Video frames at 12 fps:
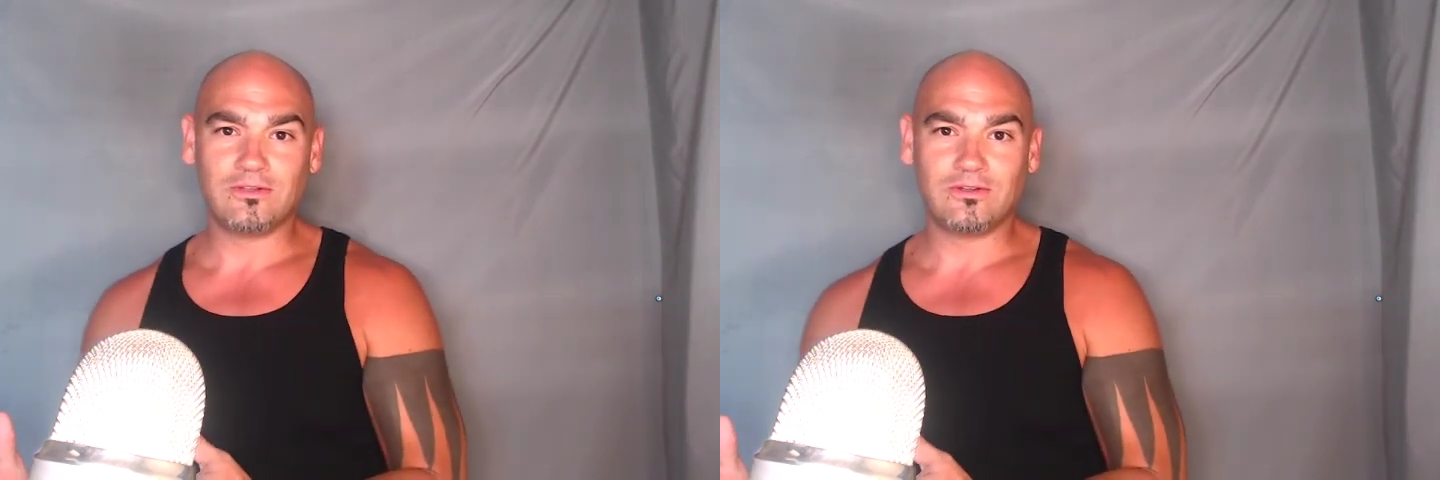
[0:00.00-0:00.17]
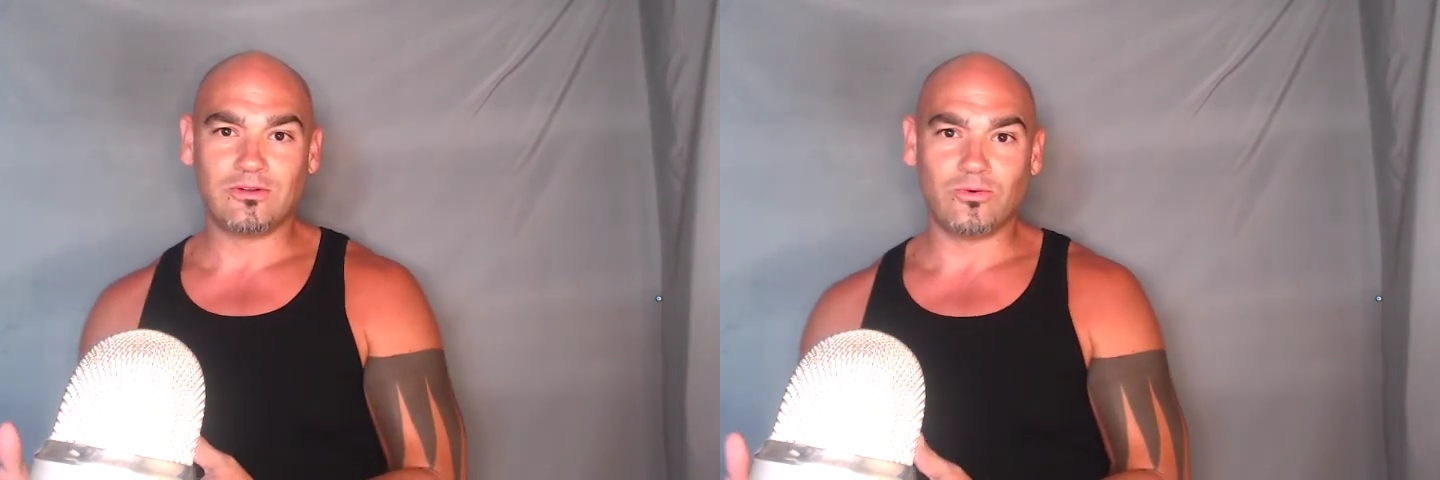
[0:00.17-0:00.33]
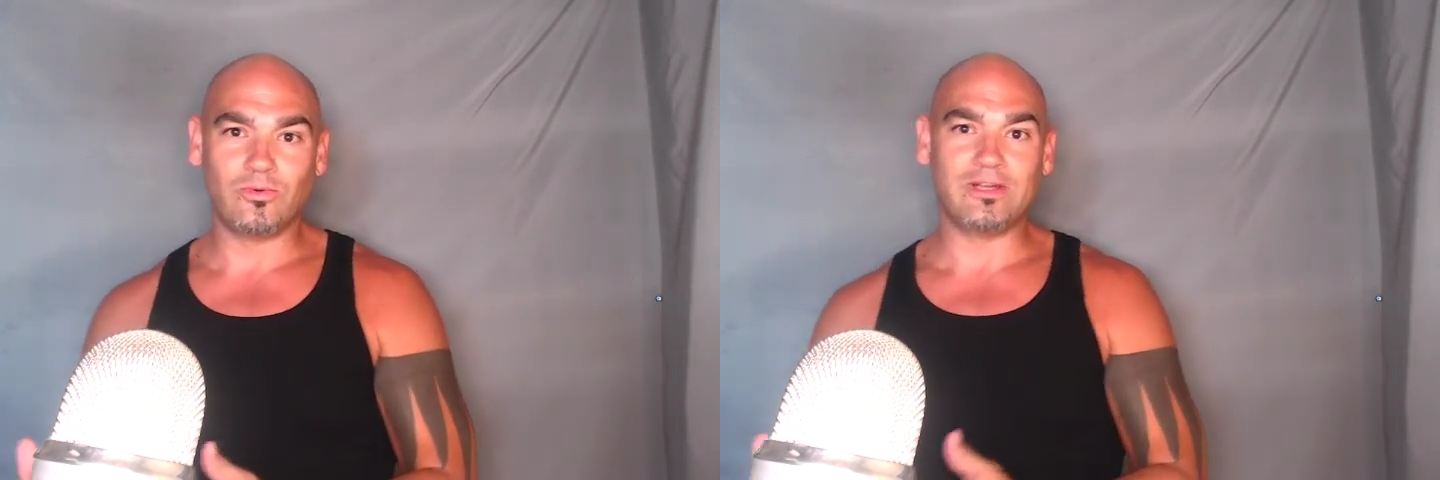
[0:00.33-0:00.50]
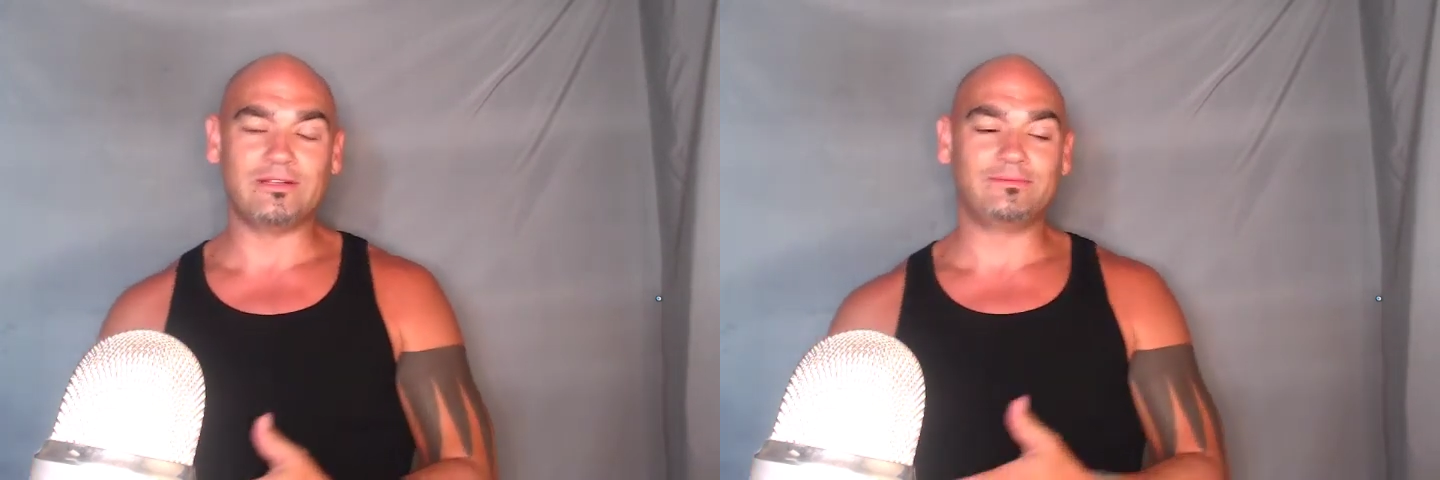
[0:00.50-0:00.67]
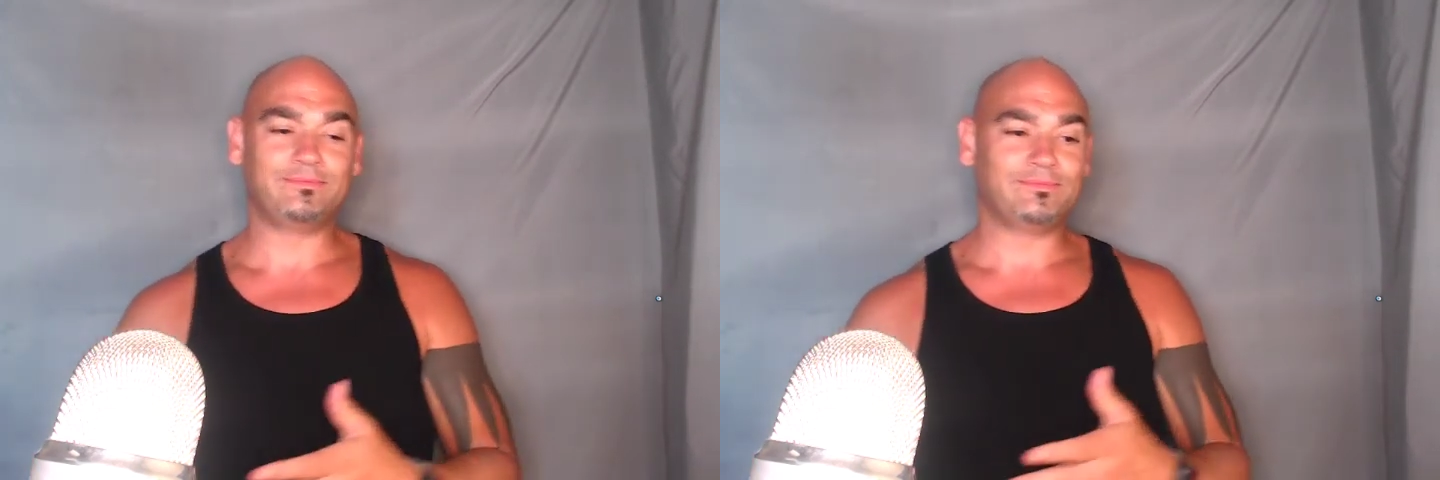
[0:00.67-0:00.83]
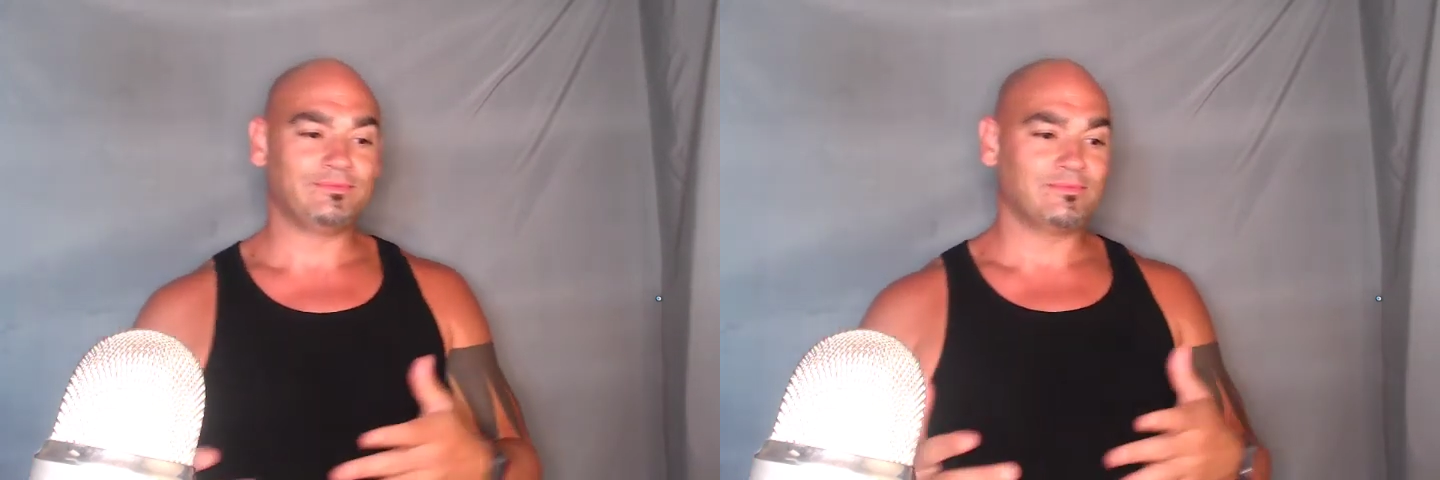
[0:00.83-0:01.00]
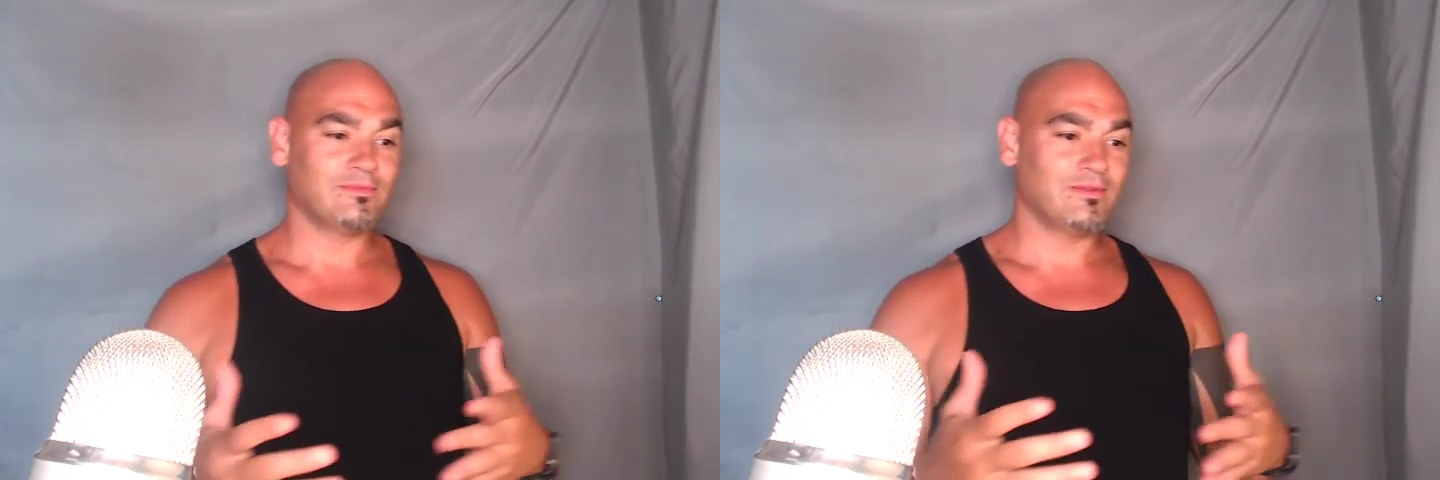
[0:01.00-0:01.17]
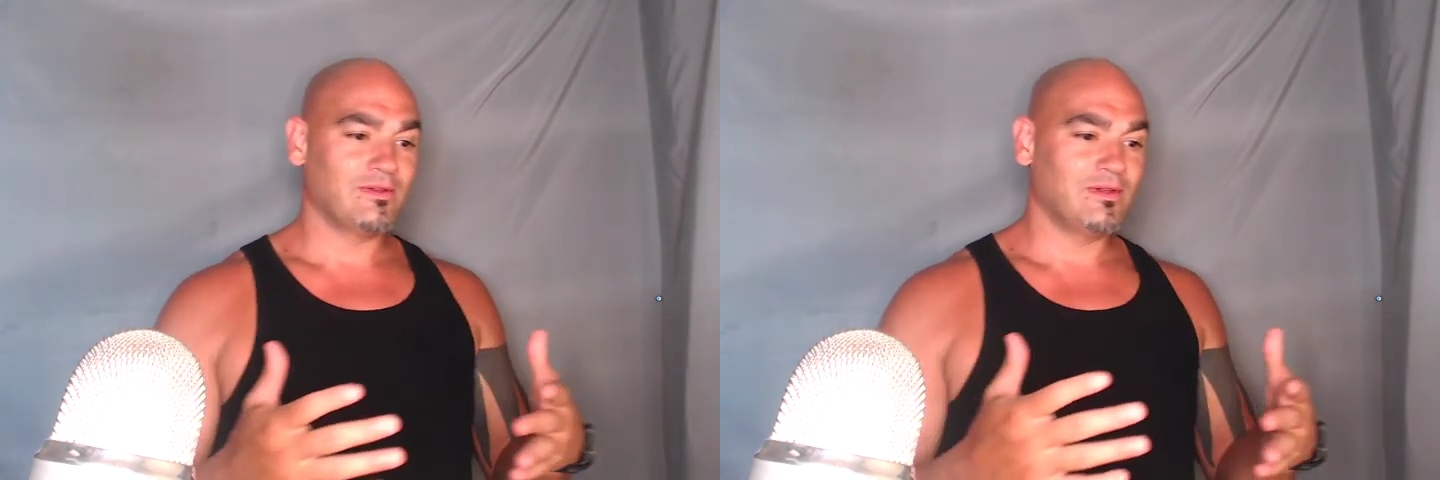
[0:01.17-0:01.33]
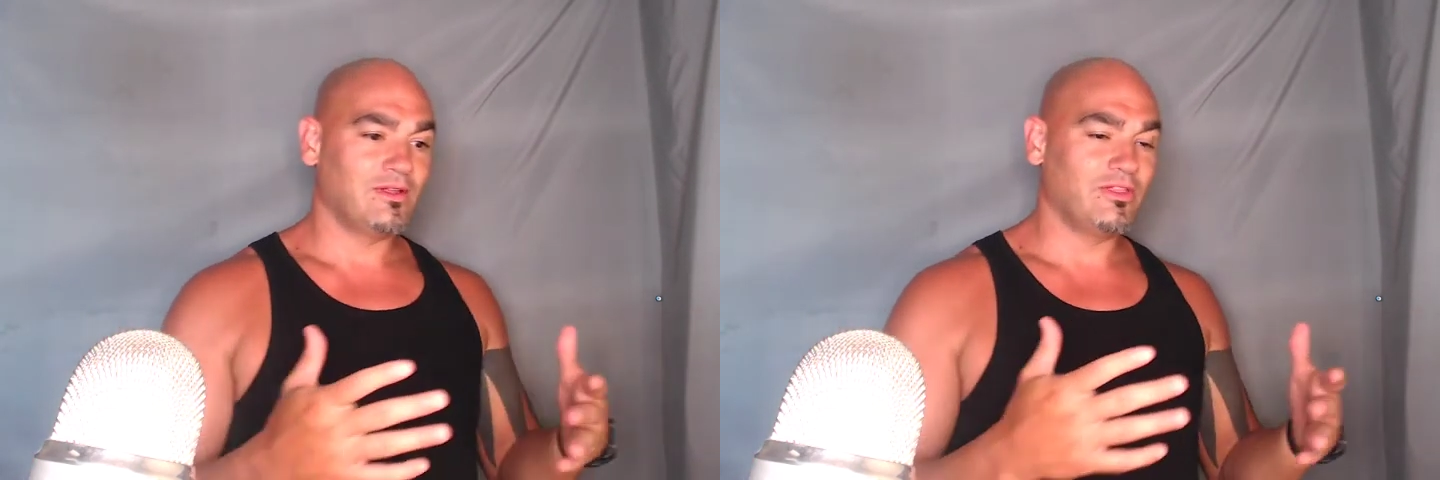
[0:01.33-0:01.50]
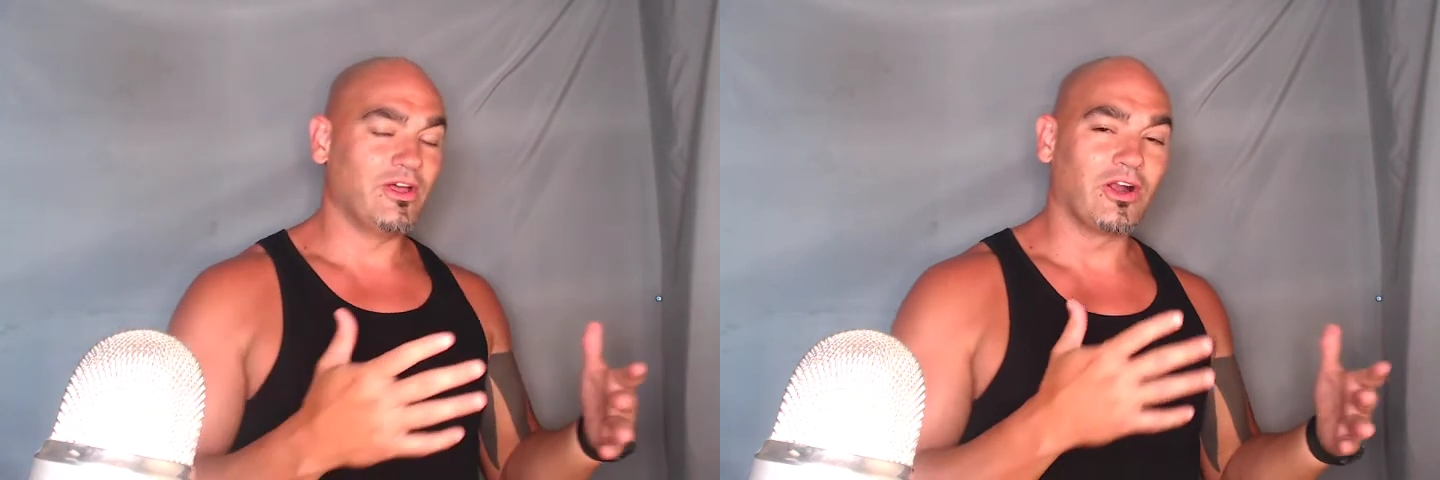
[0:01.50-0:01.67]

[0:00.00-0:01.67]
When the